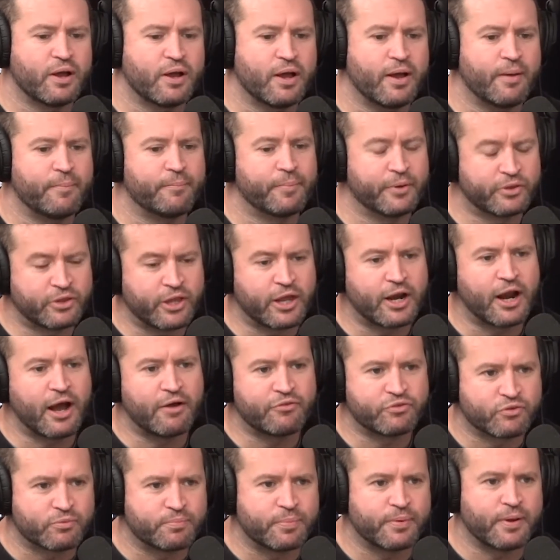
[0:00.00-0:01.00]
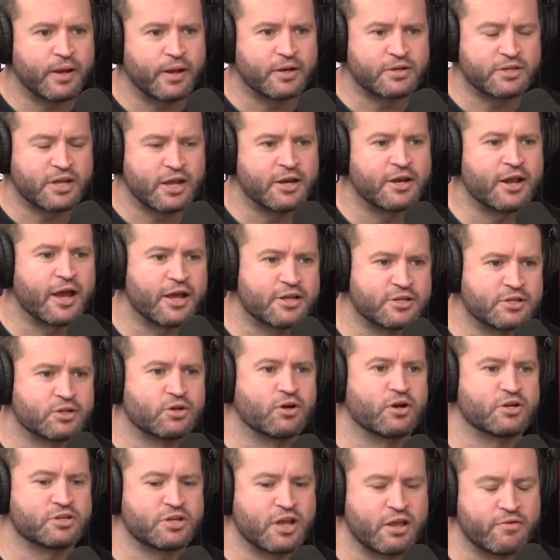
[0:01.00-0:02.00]
but then after about 10 days, I
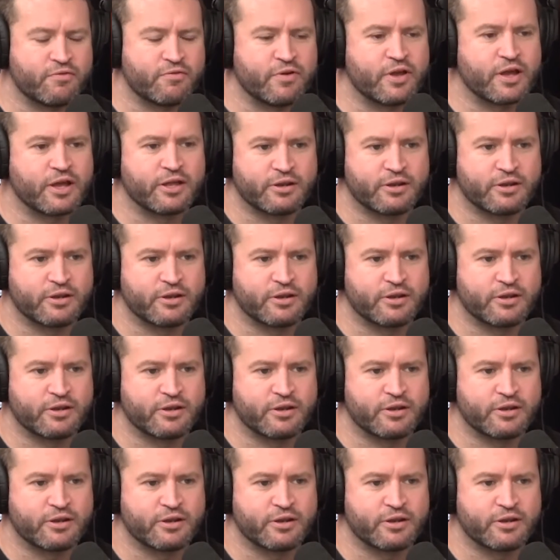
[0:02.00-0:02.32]
got a TV,